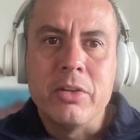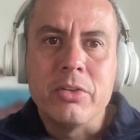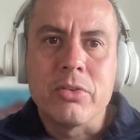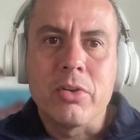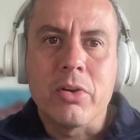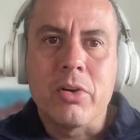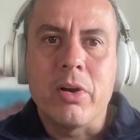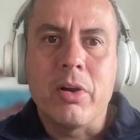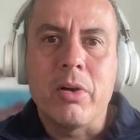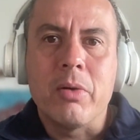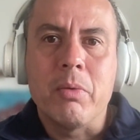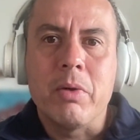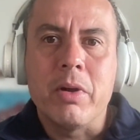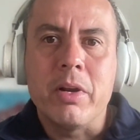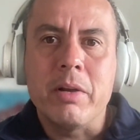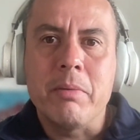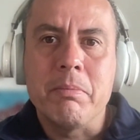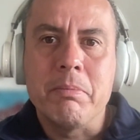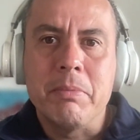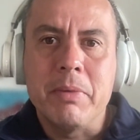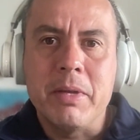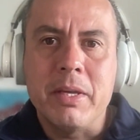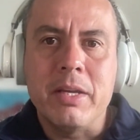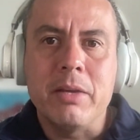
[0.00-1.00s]
So I want
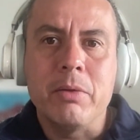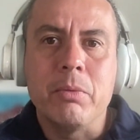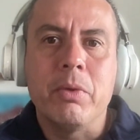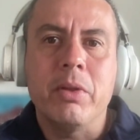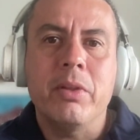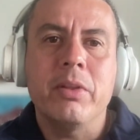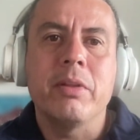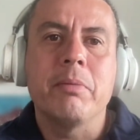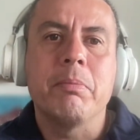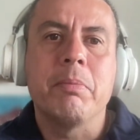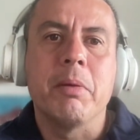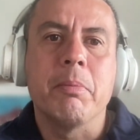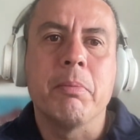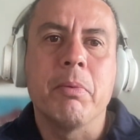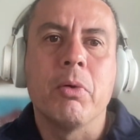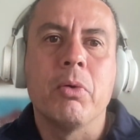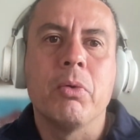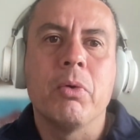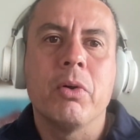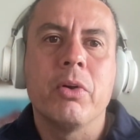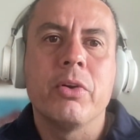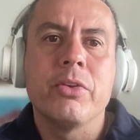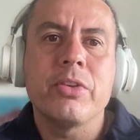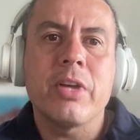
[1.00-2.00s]
to be with the people
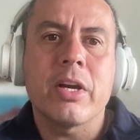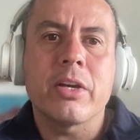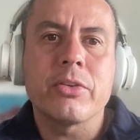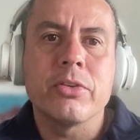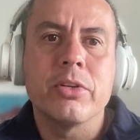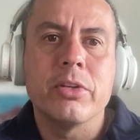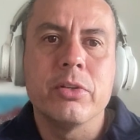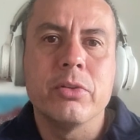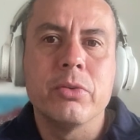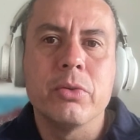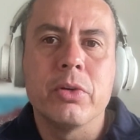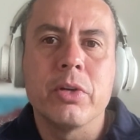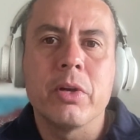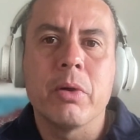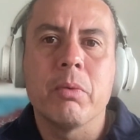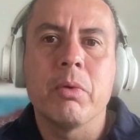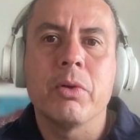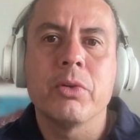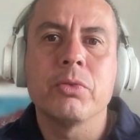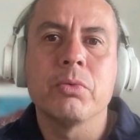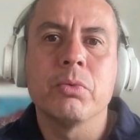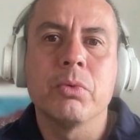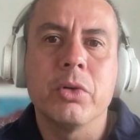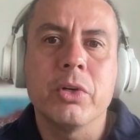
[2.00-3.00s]
who was actually doing. I
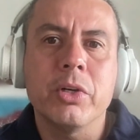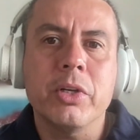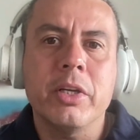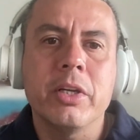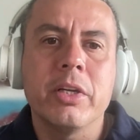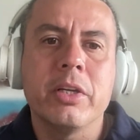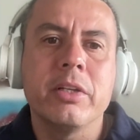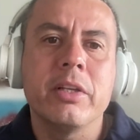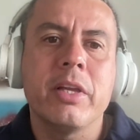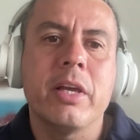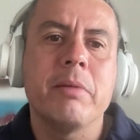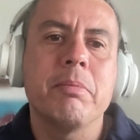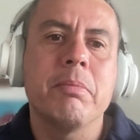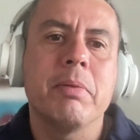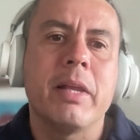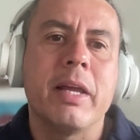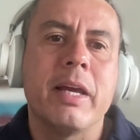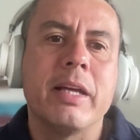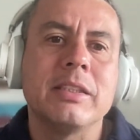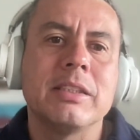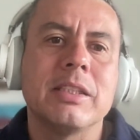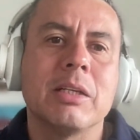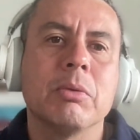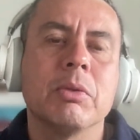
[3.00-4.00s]
was working in their place.